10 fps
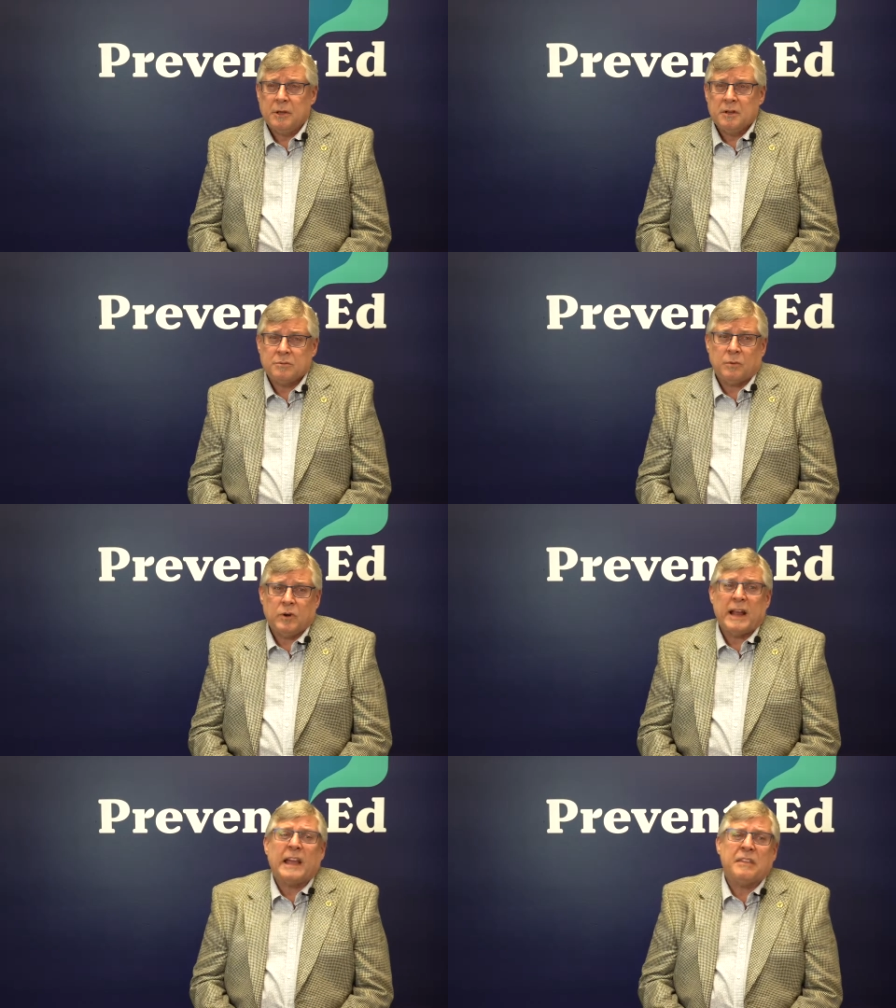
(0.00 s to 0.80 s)
from
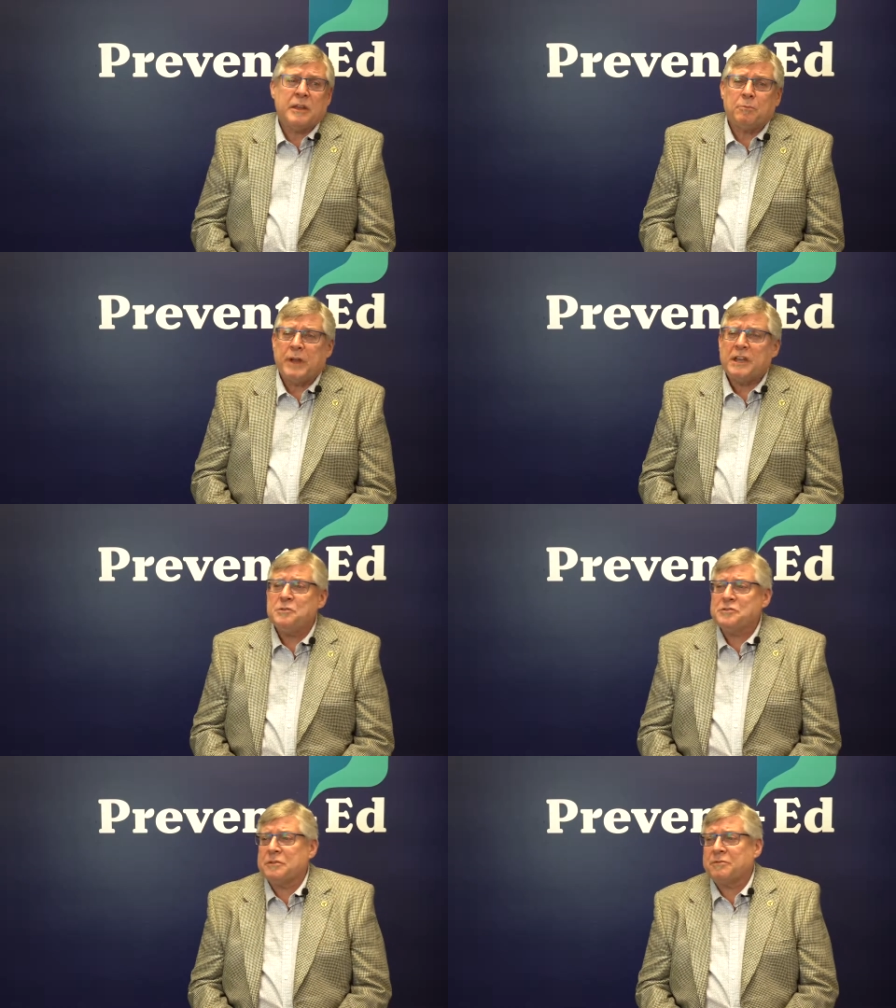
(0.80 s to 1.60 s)
what I think it may
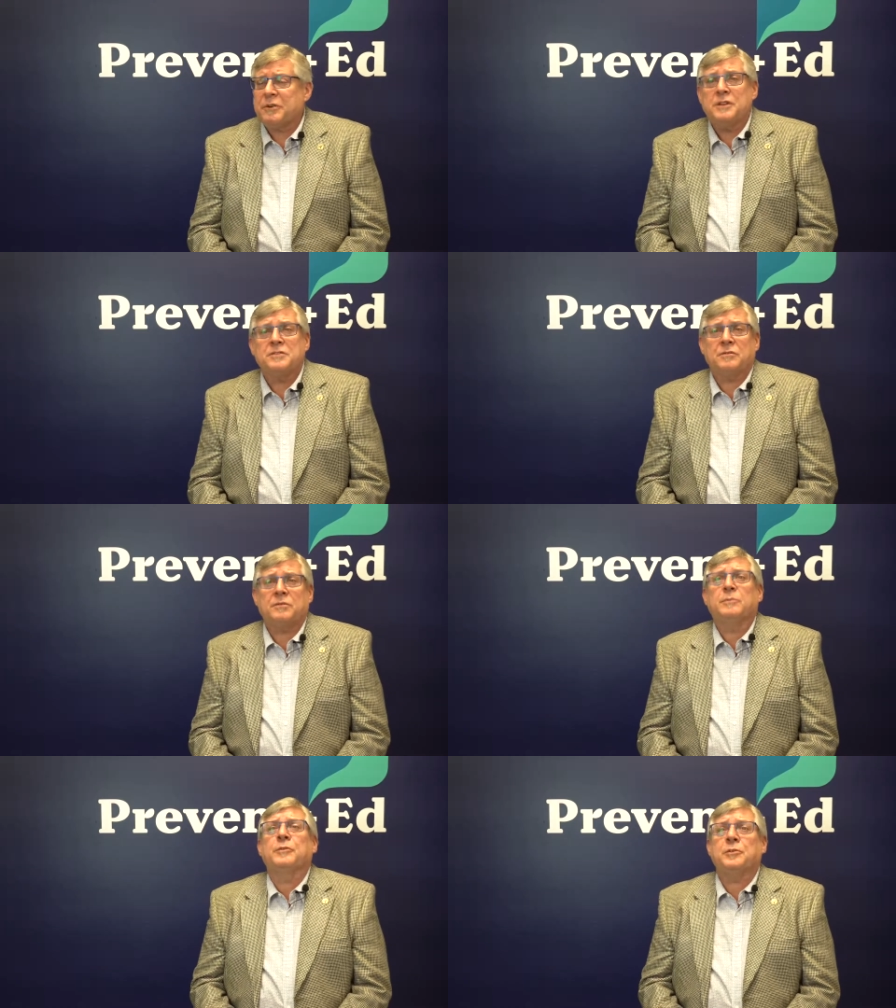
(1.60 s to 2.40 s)
use the phrase
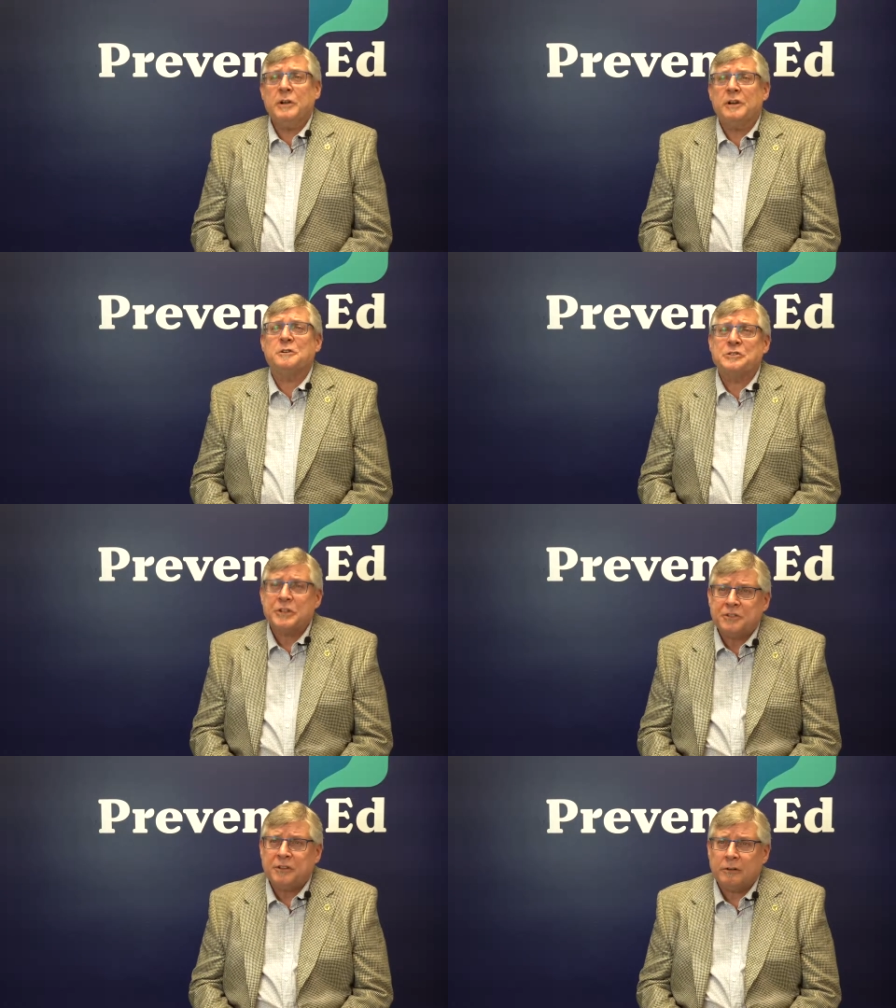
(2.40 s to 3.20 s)
from
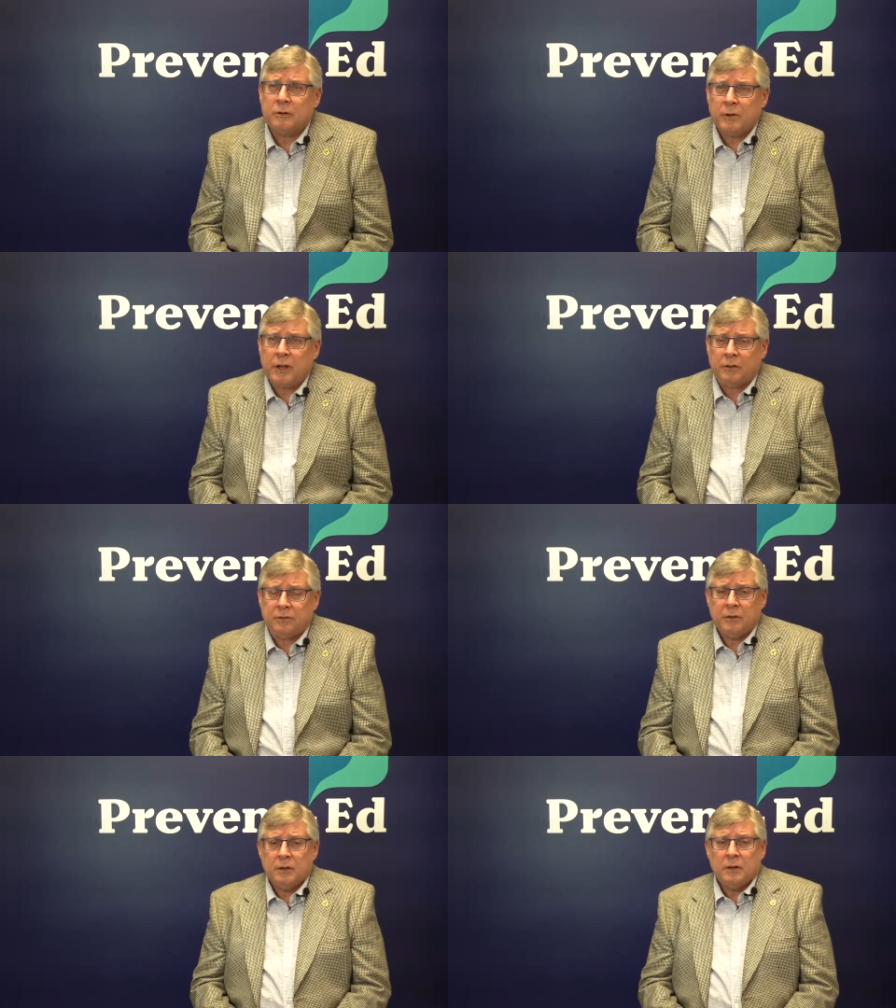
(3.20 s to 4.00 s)
360
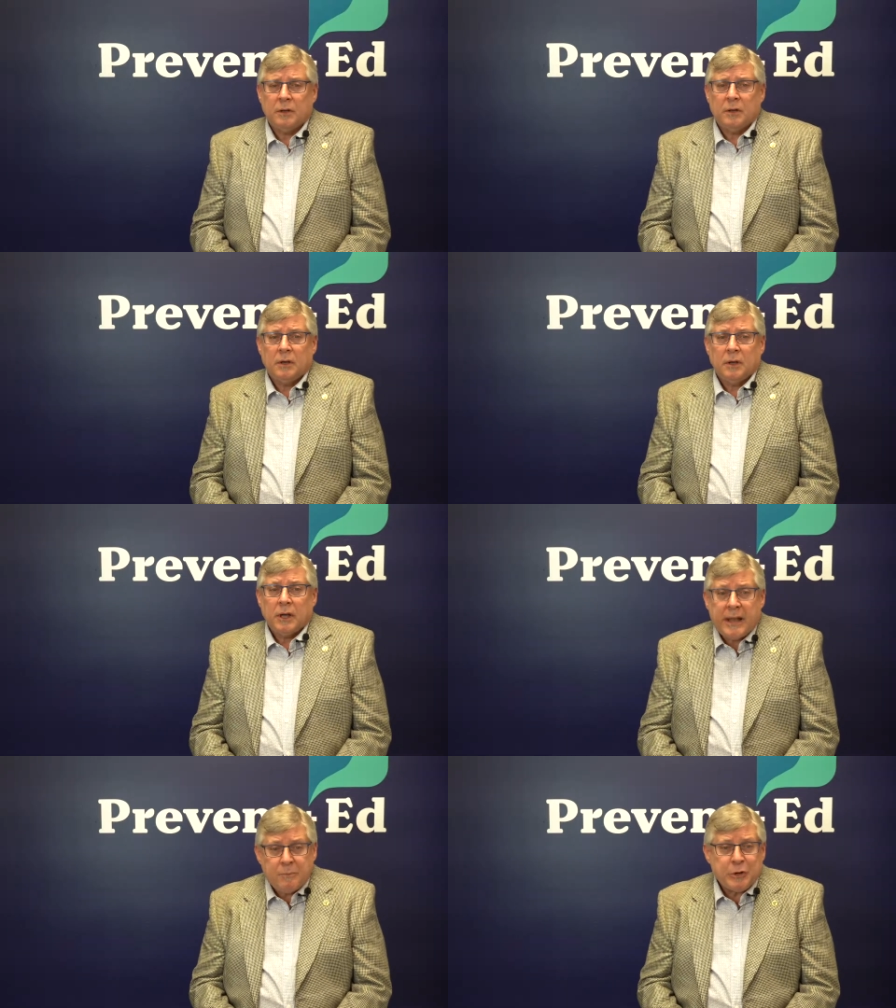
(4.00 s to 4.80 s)
degrees.
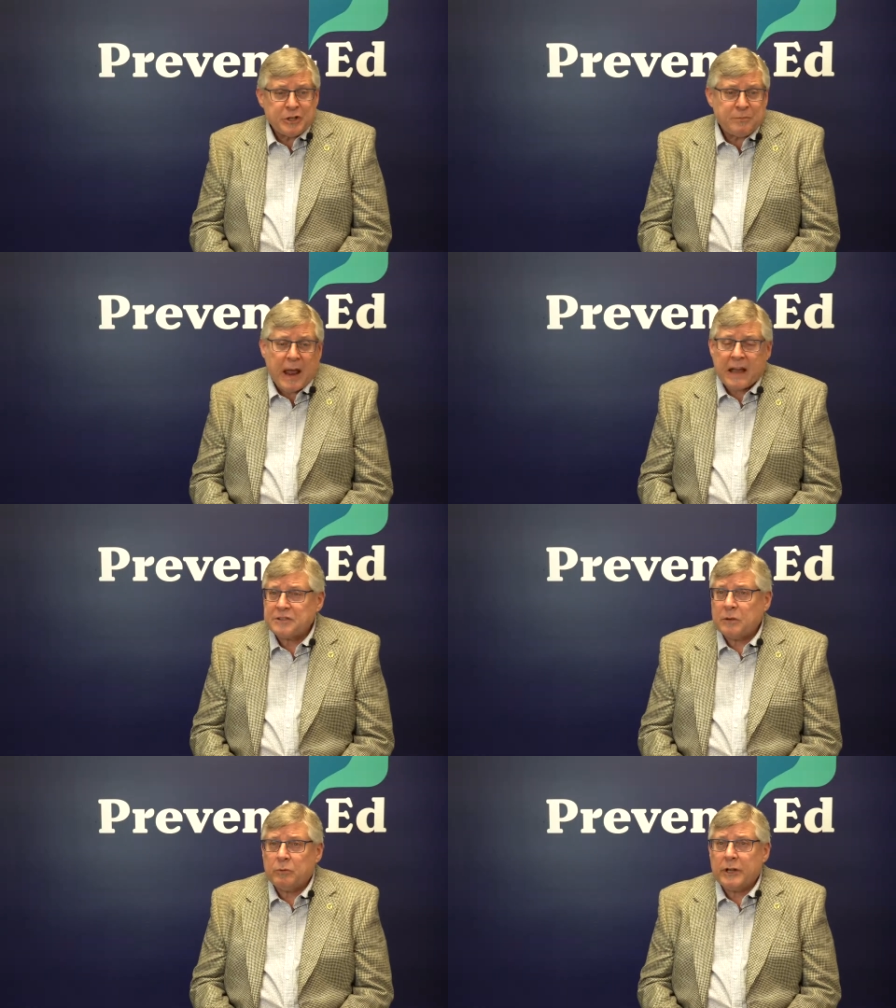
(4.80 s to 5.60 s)
And they pushed back and said, what